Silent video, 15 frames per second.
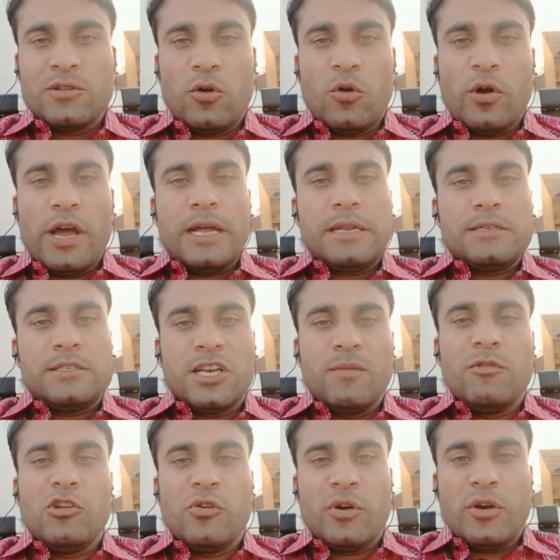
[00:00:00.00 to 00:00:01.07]
no and
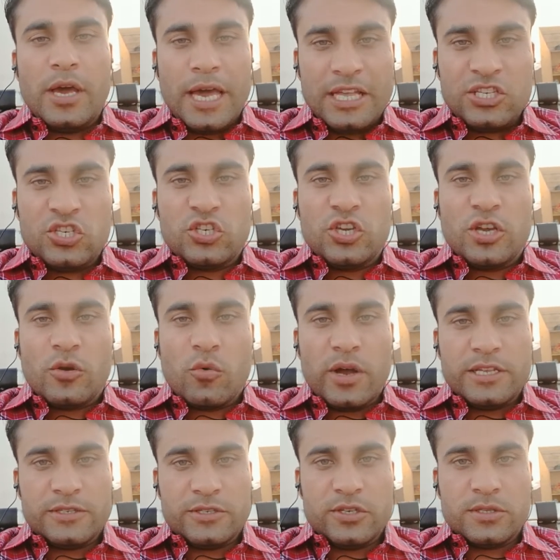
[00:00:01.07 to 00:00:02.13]
WH
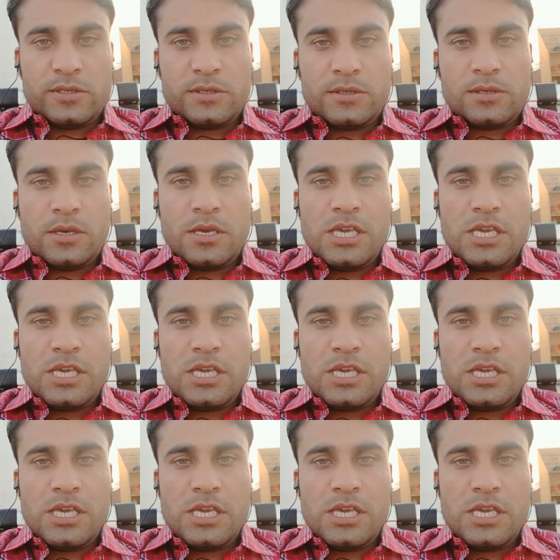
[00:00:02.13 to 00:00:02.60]
questions.